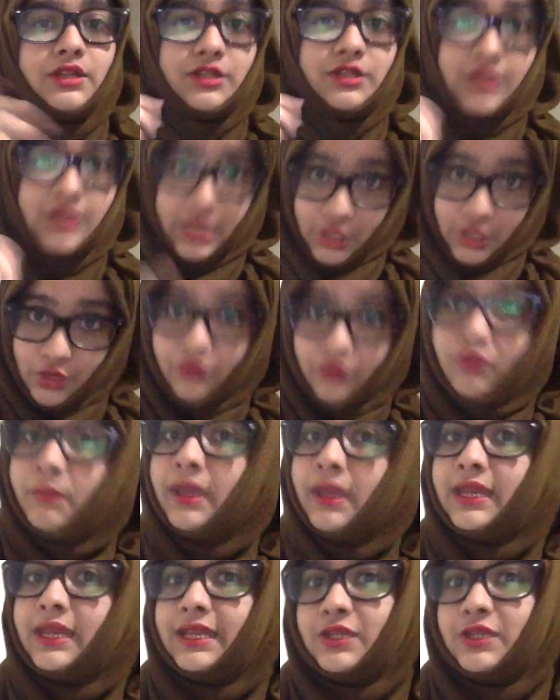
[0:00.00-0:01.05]
Stay tuned for
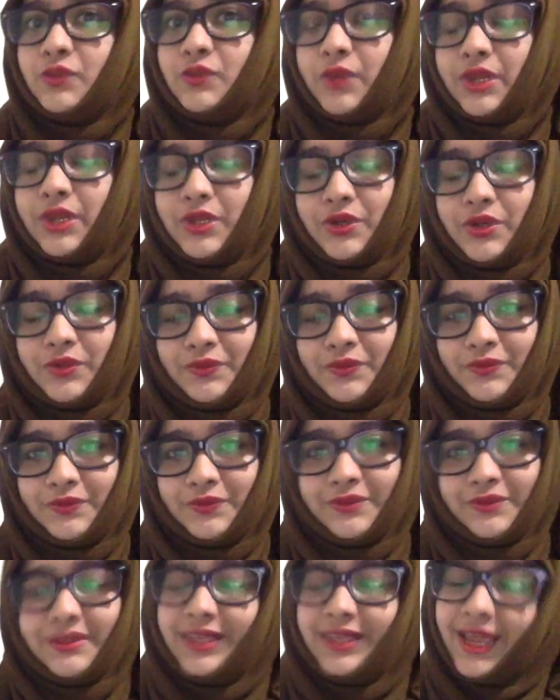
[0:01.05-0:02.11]
my next video.
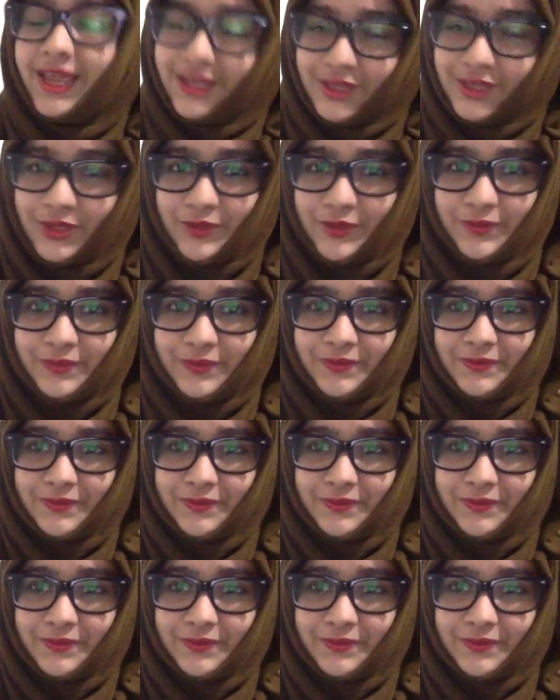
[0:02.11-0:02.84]
Thank you.